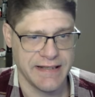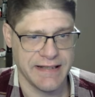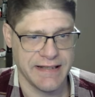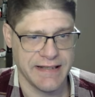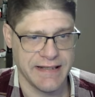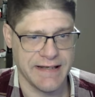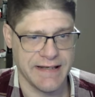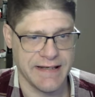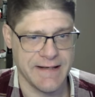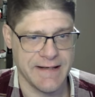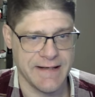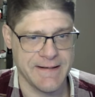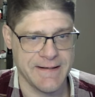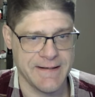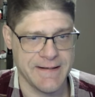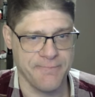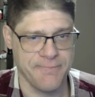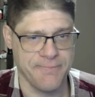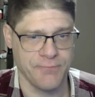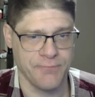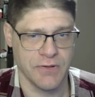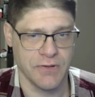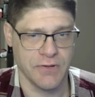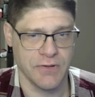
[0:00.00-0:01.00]

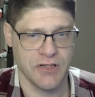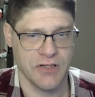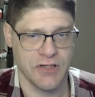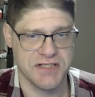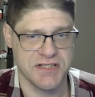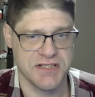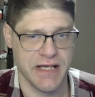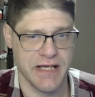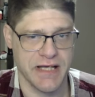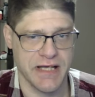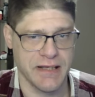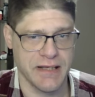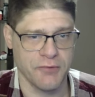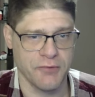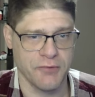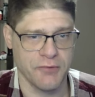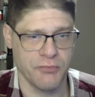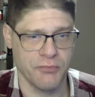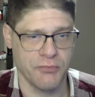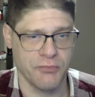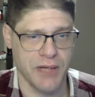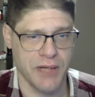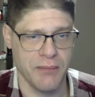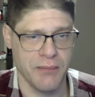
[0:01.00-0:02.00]
um, looks like I'm
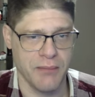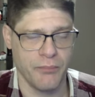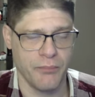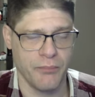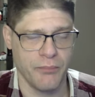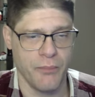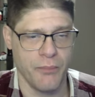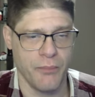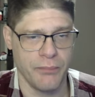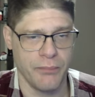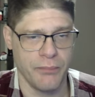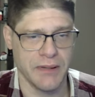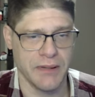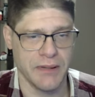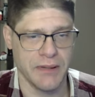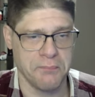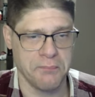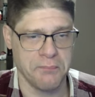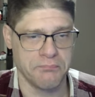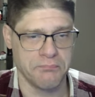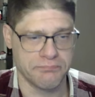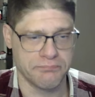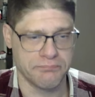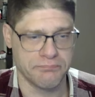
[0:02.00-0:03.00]
probably
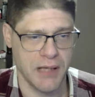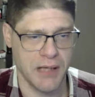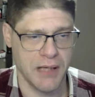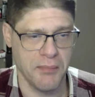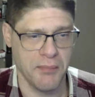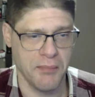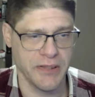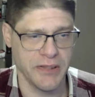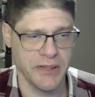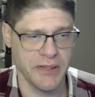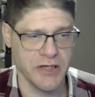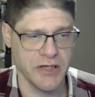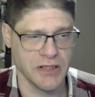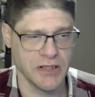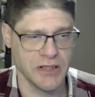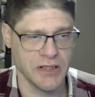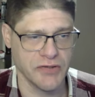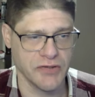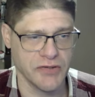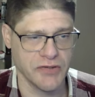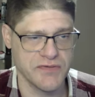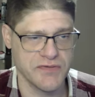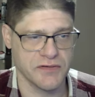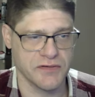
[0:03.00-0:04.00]
probably going to
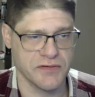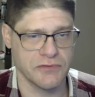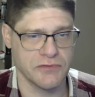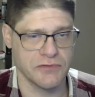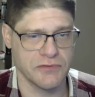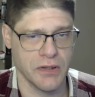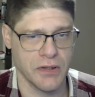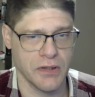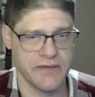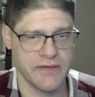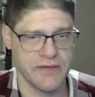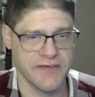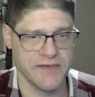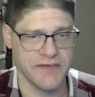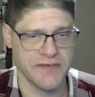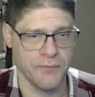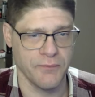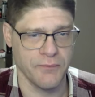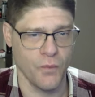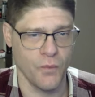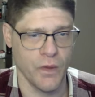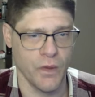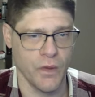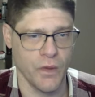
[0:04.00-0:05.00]
lose a rook
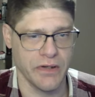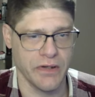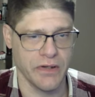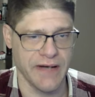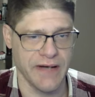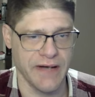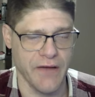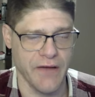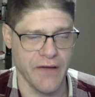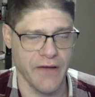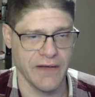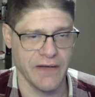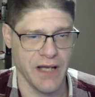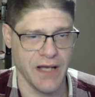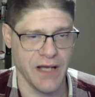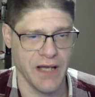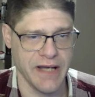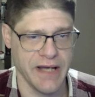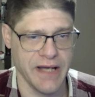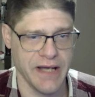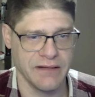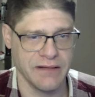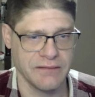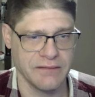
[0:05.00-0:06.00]
somewhere down the
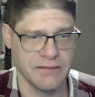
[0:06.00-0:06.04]
line.